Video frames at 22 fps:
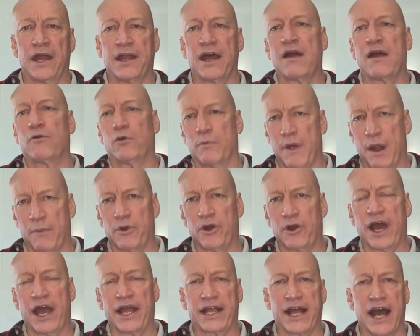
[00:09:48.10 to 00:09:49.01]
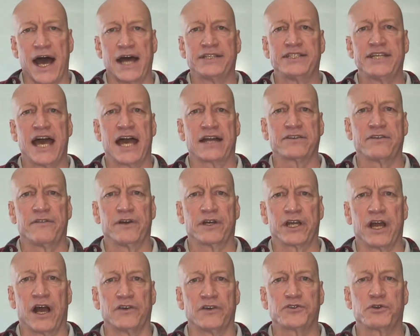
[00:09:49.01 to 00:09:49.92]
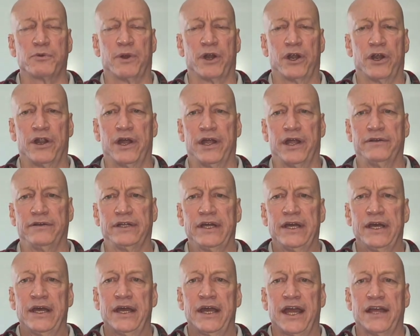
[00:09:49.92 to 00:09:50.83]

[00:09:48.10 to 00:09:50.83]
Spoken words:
And I remembered I contacted the customer, and